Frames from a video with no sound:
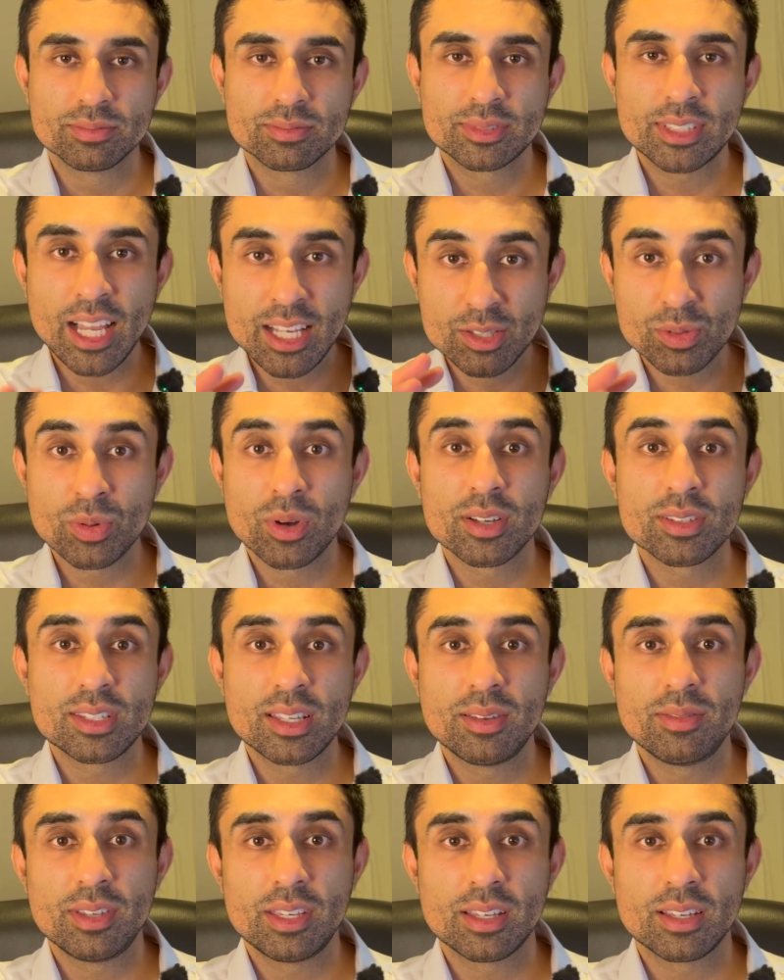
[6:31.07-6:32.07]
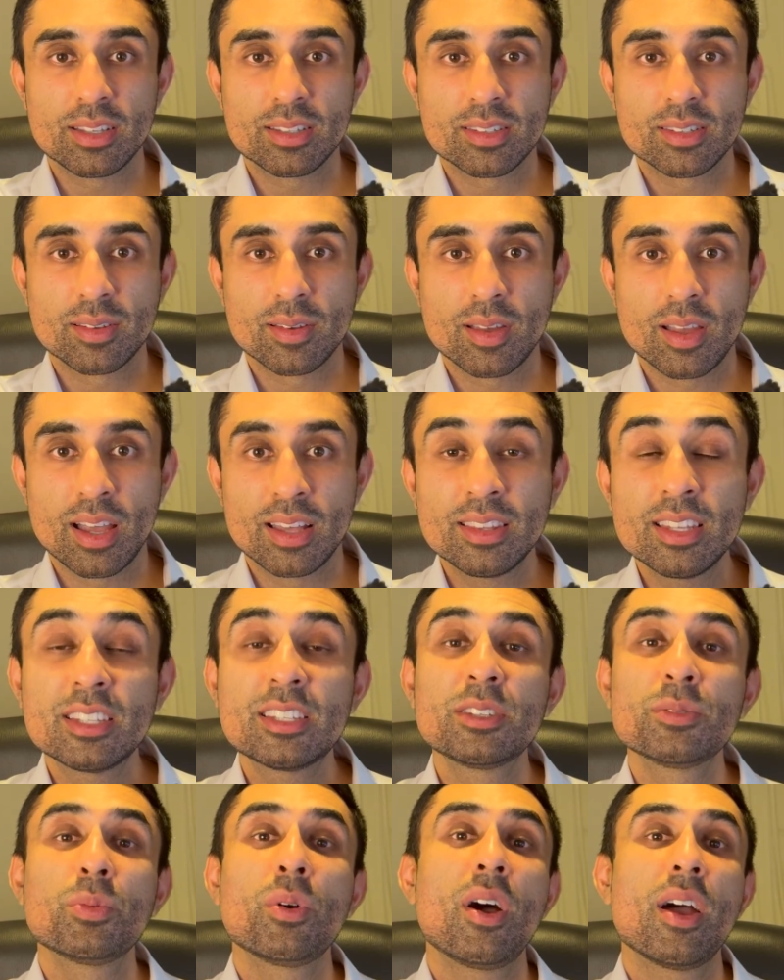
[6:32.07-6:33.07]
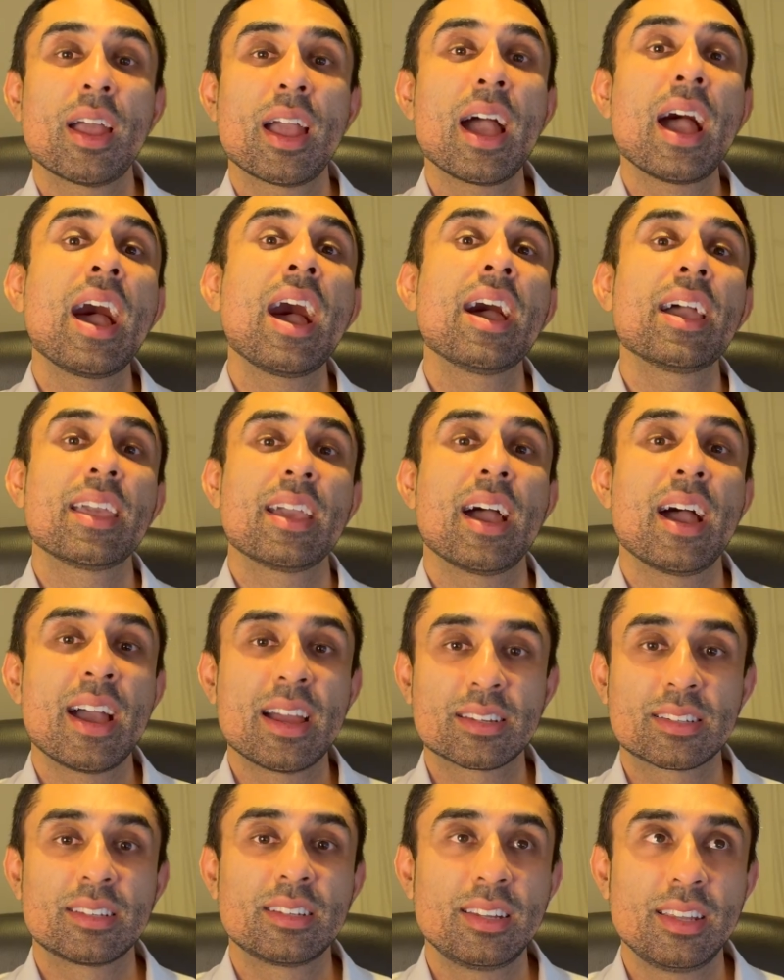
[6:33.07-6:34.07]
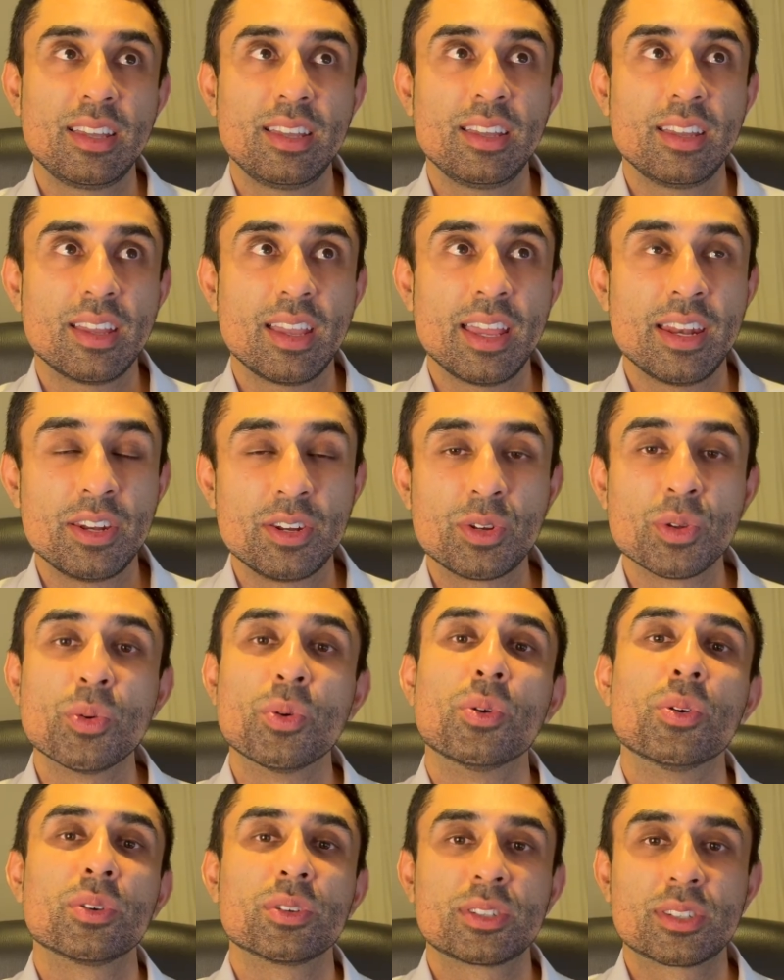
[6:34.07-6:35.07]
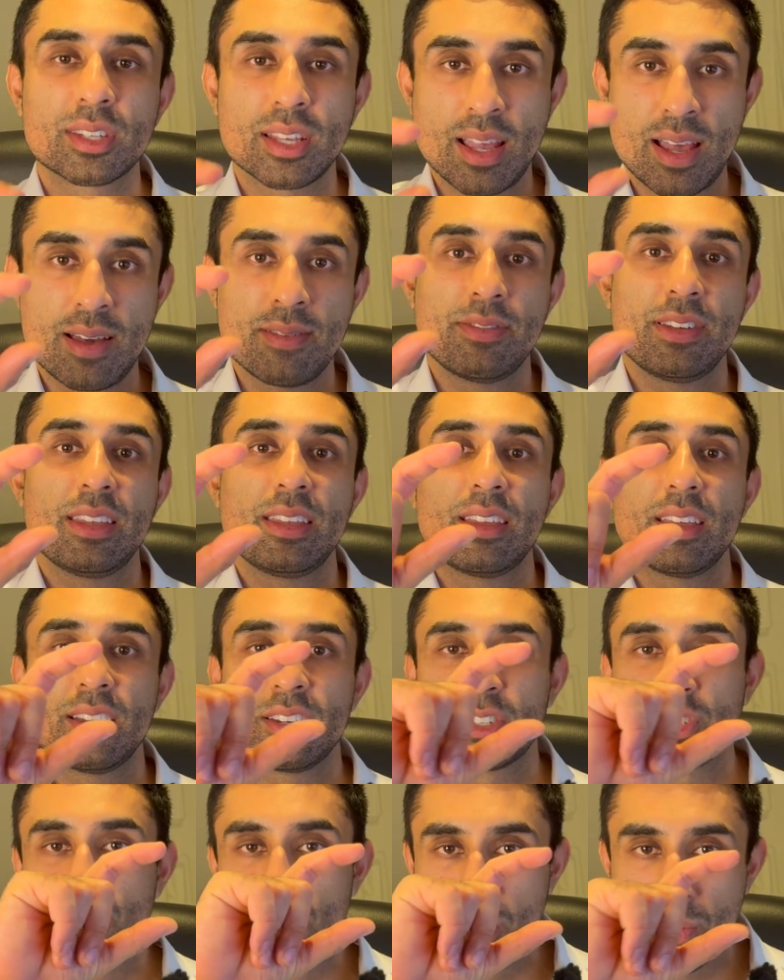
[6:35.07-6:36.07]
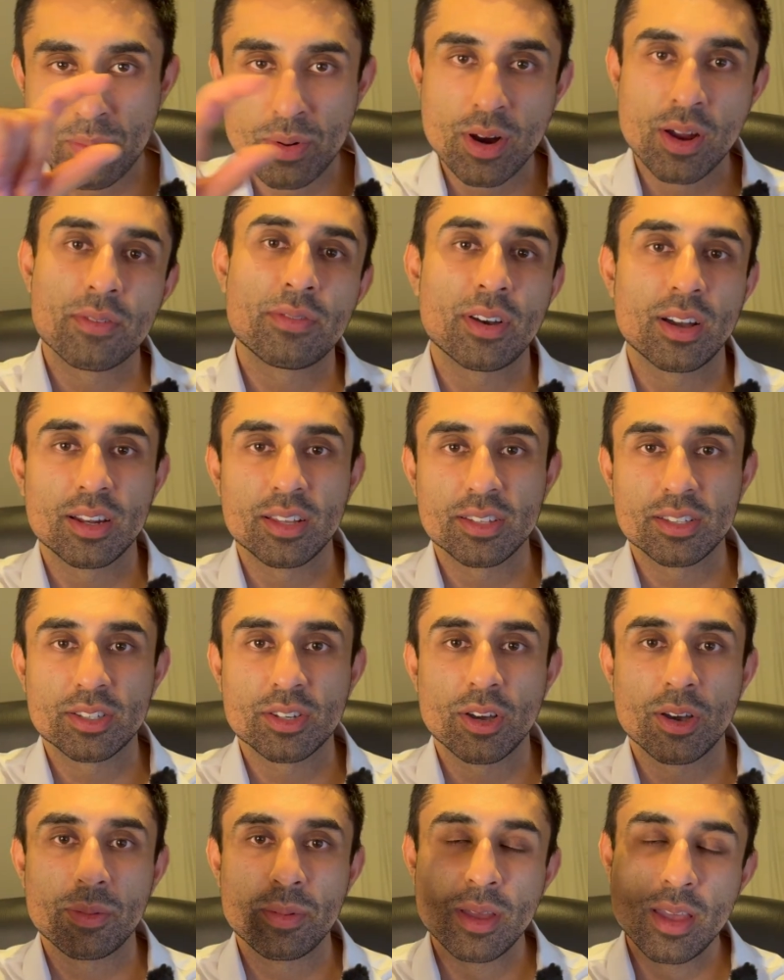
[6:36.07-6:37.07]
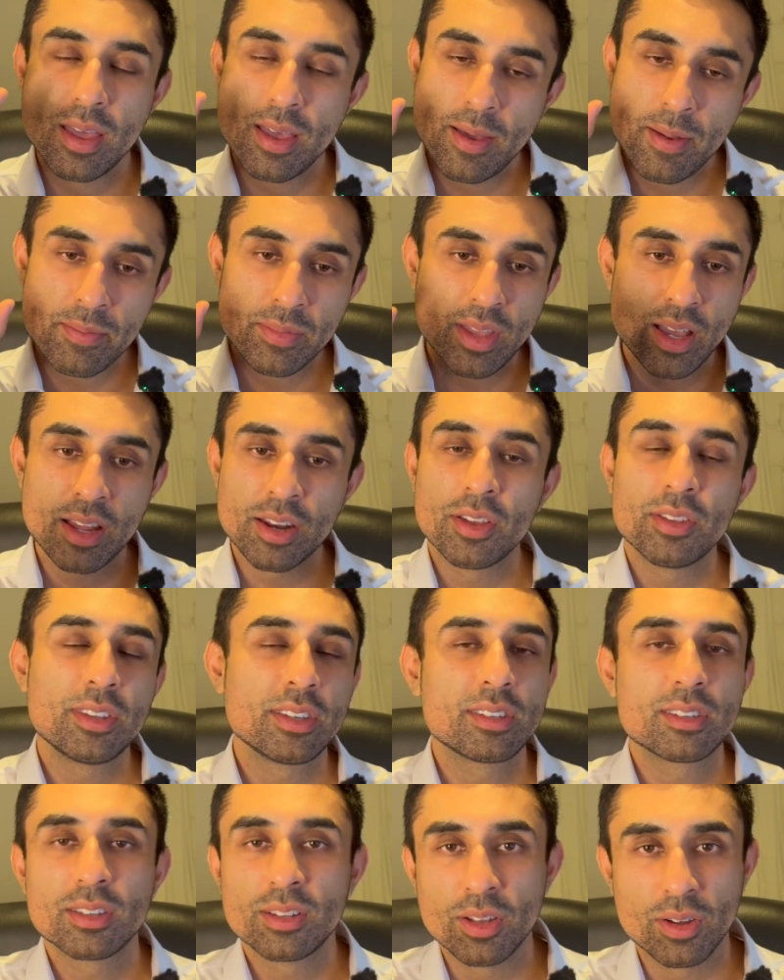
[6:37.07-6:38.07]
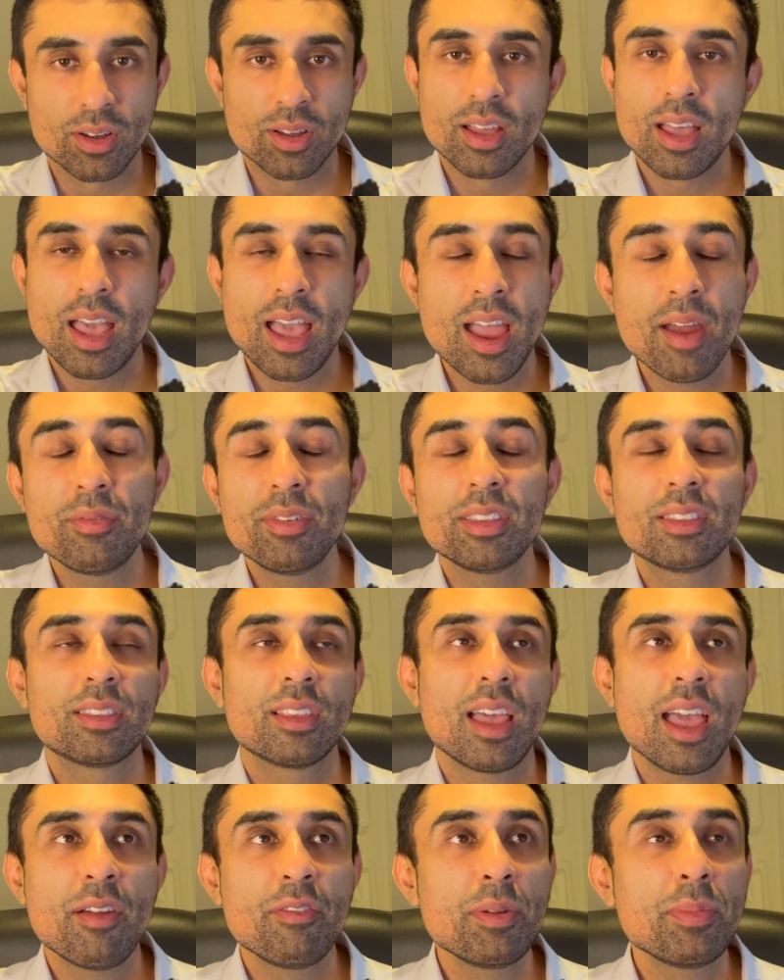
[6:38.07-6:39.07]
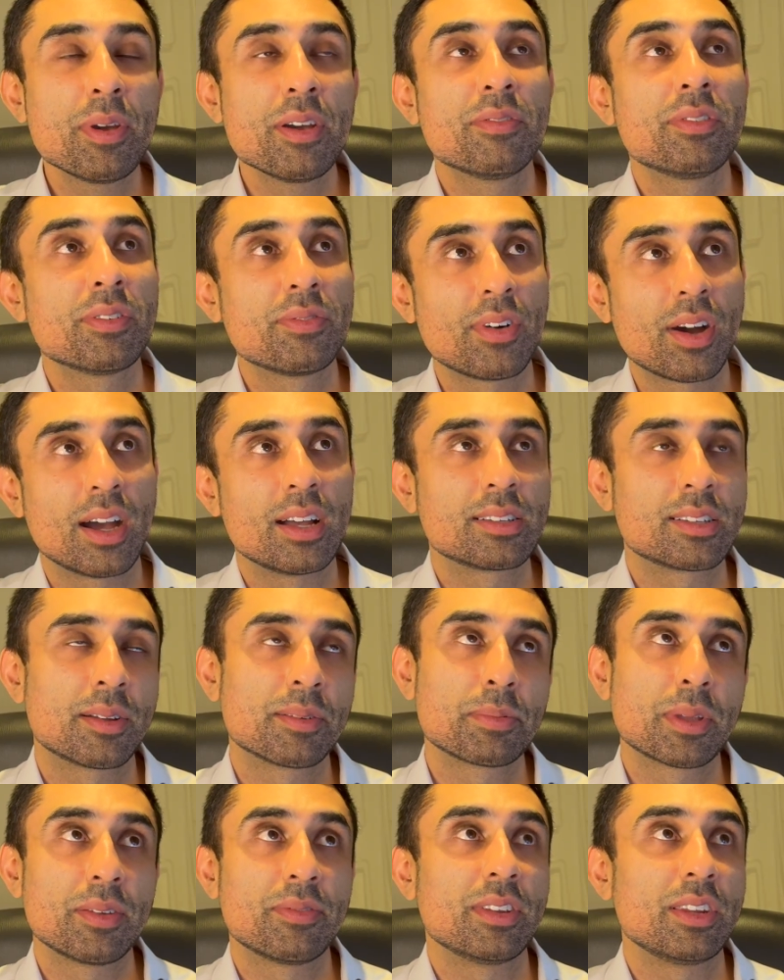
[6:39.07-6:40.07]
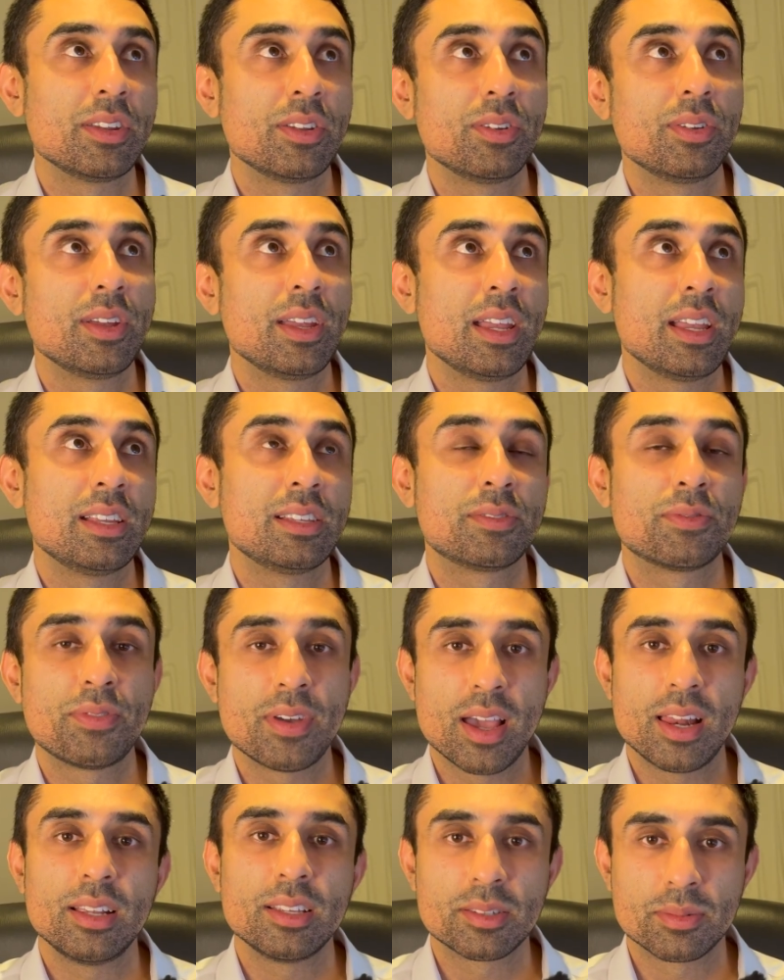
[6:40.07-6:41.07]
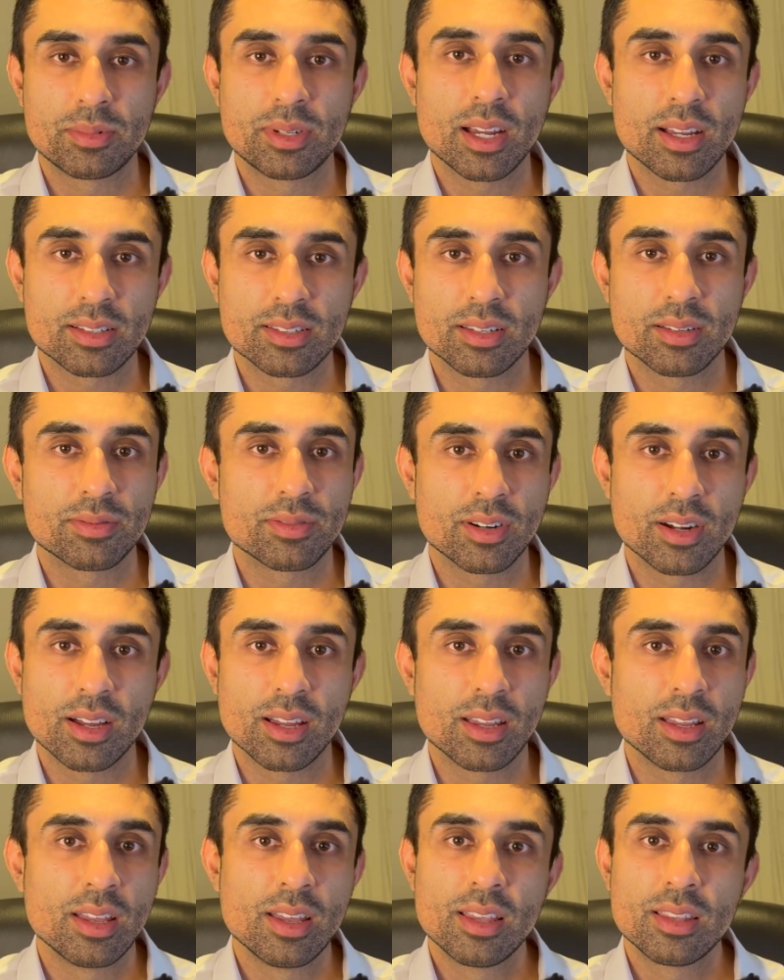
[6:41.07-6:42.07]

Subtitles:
That's what CV is. And this is why I actually endorse having a short profile at the top. I know this, look, every bit of advice I'm giving you is fairly subjective, right?